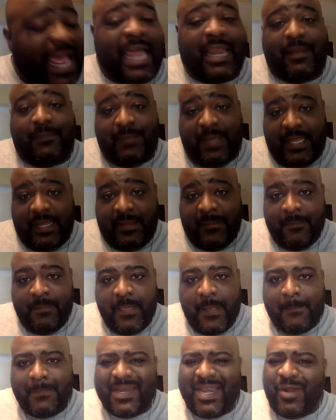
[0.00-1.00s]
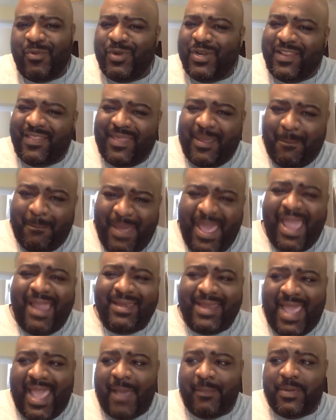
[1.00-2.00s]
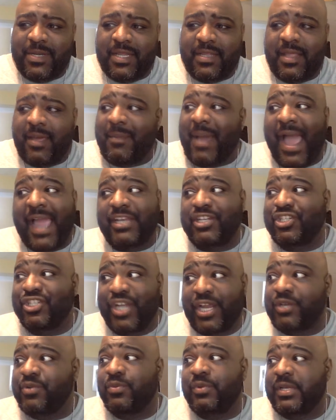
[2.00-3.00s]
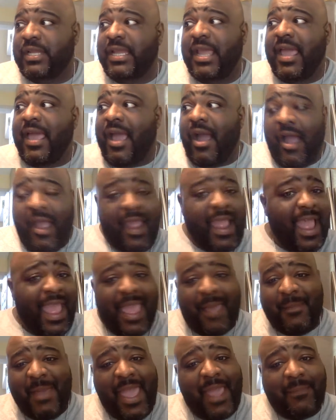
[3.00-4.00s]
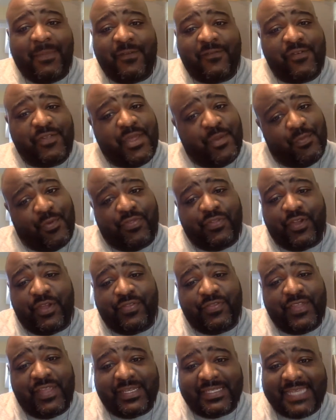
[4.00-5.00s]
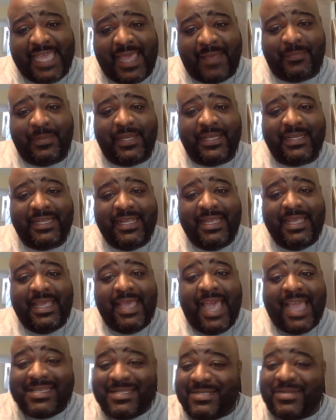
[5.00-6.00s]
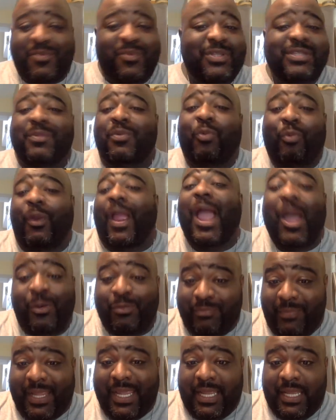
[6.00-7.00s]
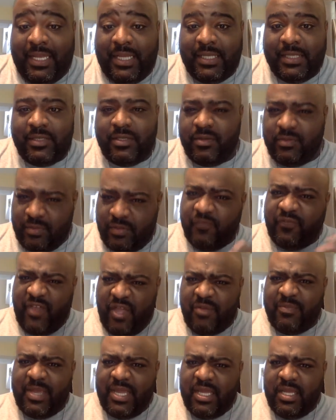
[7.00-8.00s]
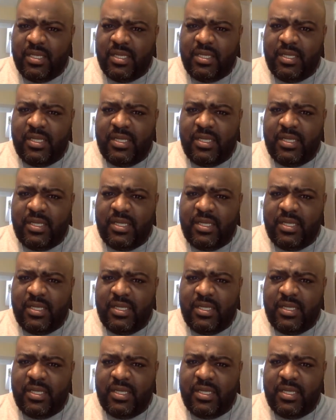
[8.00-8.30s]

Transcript: out of me. But I don't want anything bad to happen to them. I genuinely am happy for them when good things happen. I just don't want them around me. You feel me?